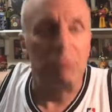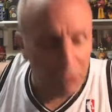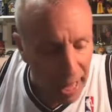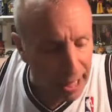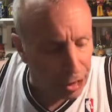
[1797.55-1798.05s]

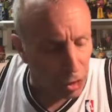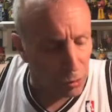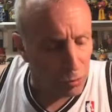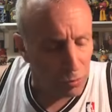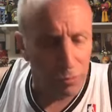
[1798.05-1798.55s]
Thank you.
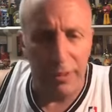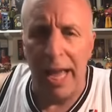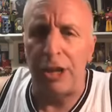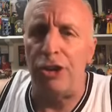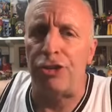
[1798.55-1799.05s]
you.
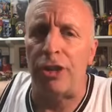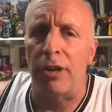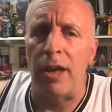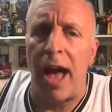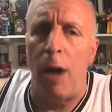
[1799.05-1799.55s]
Thank you.
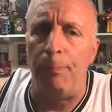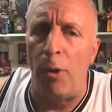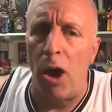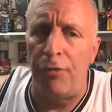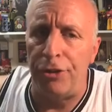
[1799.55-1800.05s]
How
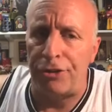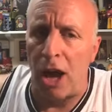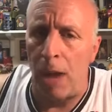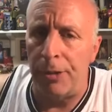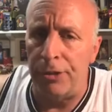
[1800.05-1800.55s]
bald is
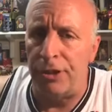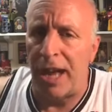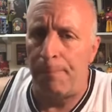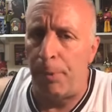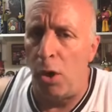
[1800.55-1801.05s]
Tommy? Is he
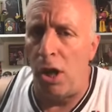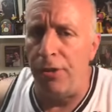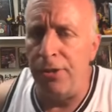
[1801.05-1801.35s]
that bald?